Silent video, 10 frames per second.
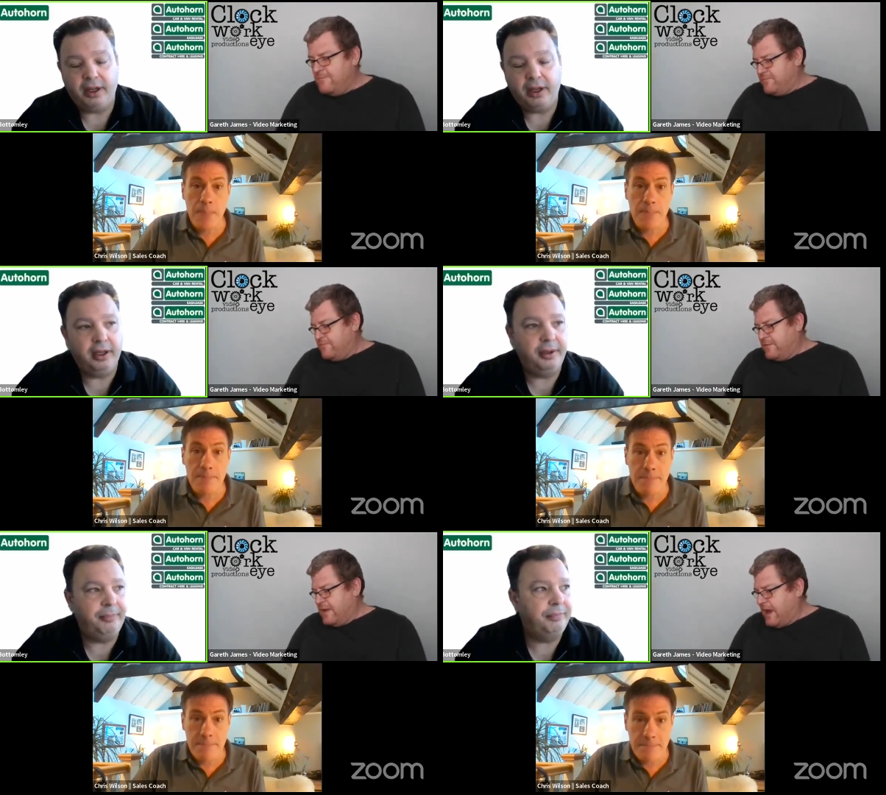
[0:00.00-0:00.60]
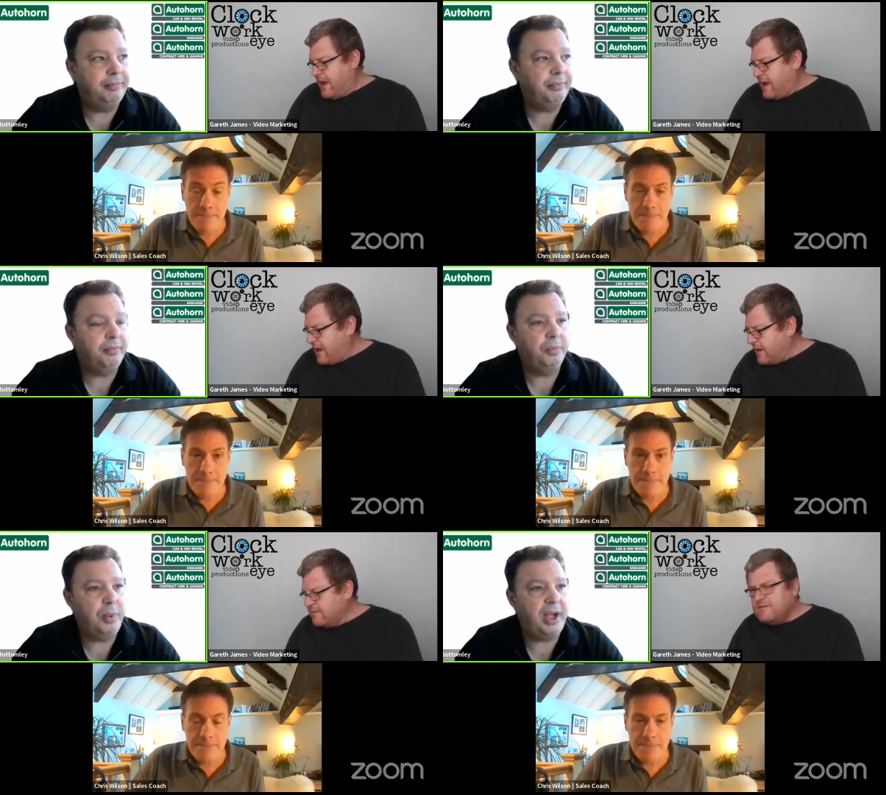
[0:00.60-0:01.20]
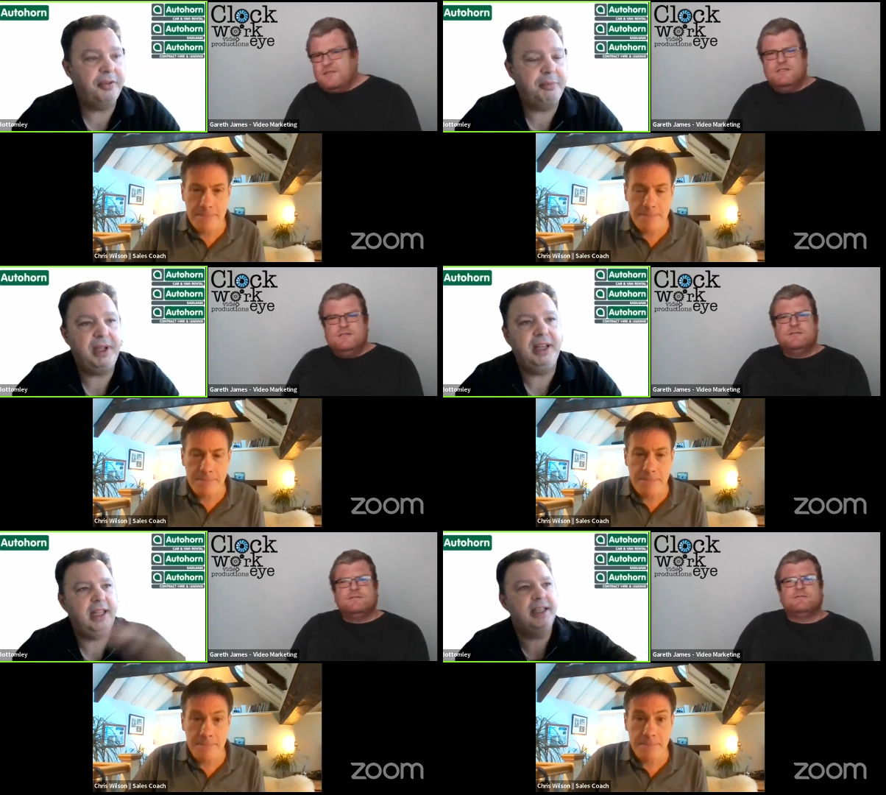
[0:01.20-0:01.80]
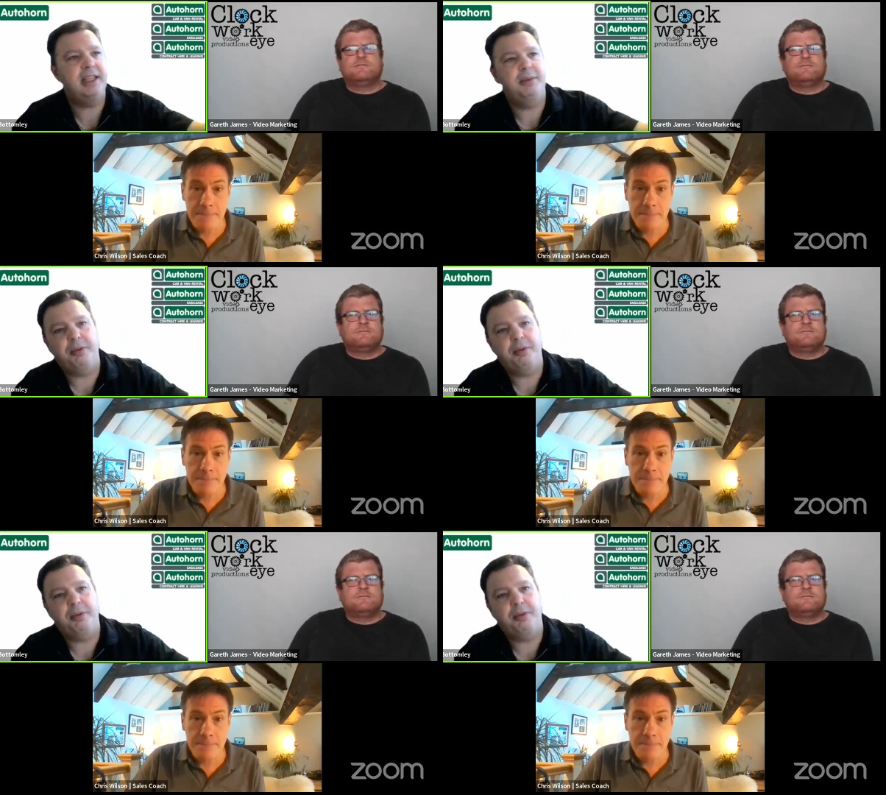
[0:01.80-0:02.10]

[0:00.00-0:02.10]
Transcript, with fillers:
Speaker 1: Um, where they've been linked in